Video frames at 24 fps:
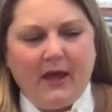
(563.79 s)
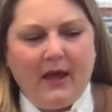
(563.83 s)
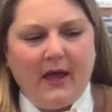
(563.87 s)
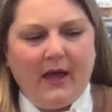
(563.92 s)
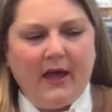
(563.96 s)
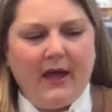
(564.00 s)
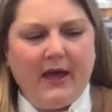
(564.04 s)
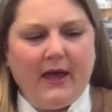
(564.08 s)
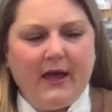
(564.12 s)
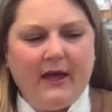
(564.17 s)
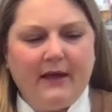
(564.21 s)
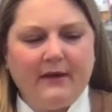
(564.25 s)

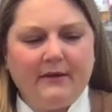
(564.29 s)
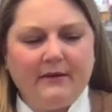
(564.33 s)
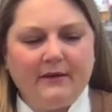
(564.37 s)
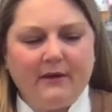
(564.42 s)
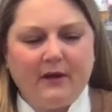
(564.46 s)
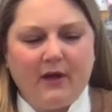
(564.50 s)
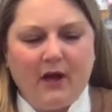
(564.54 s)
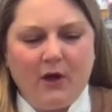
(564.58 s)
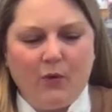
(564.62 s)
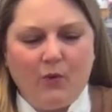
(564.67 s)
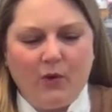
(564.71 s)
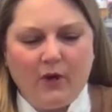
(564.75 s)
And
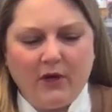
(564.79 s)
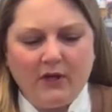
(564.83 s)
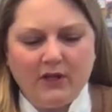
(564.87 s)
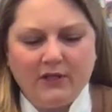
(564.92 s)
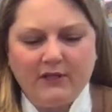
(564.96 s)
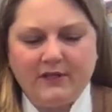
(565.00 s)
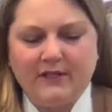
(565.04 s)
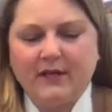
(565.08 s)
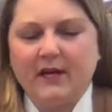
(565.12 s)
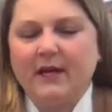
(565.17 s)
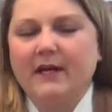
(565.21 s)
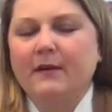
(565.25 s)
I want you to
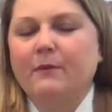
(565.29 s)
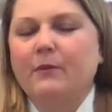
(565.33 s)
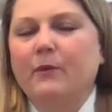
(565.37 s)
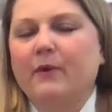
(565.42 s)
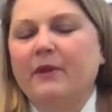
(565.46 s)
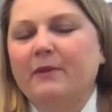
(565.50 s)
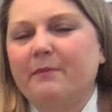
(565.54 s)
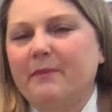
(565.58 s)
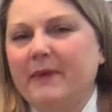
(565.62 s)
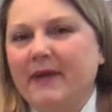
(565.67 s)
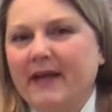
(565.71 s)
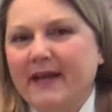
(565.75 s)
say it
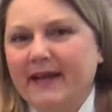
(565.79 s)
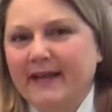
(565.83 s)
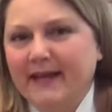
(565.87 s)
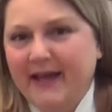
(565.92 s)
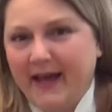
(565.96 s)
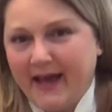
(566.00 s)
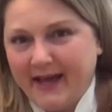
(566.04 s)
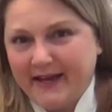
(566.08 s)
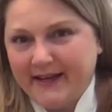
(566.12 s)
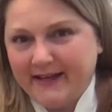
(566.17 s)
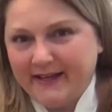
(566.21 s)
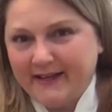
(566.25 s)
with me
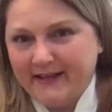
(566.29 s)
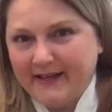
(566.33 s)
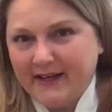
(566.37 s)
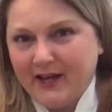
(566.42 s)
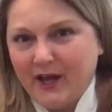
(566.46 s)
again.